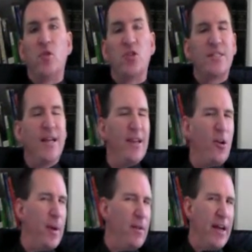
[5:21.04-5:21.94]
So just a
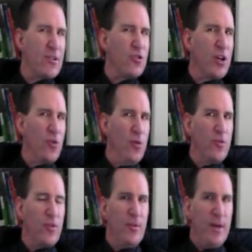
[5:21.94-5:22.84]
little bit of extra
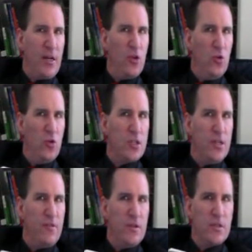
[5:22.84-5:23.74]
growth can make a huge
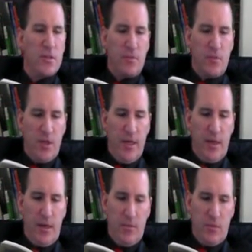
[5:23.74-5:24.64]
difference to
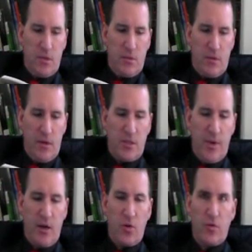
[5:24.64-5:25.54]
incomes.
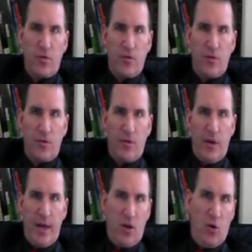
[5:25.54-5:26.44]
That's why
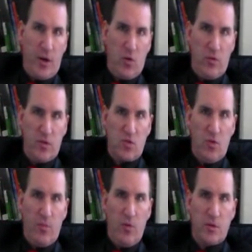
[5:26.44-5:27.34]
economic growth is
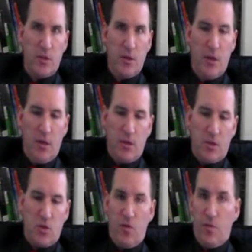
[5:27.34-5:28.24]
so important
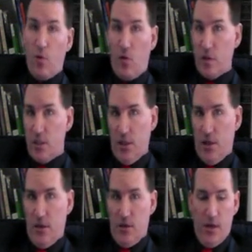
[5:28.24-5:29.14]
to solving
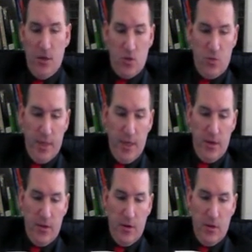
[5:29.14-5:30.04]
poverty and so many
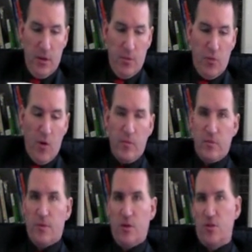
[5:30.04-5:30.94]
other
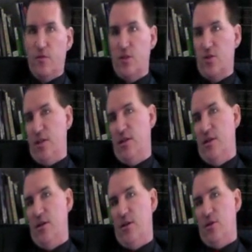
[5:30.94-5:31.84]
problems, because obviously
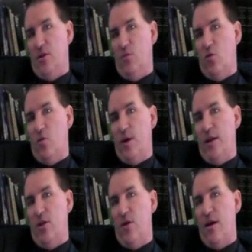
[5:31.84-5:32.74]
the more
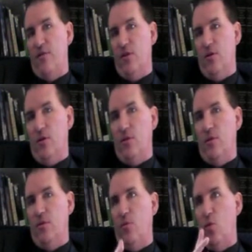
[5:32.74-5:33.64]
money you have in your,
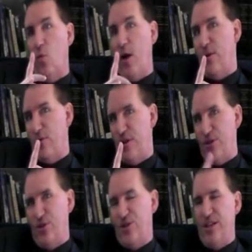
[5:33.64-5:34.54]
the more wealth,
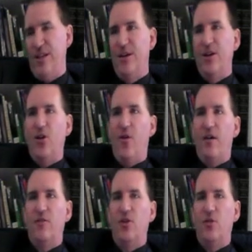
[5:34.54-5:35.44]
I should say, you
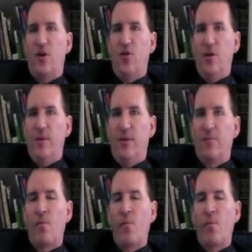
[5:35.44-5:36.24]
have in your economy,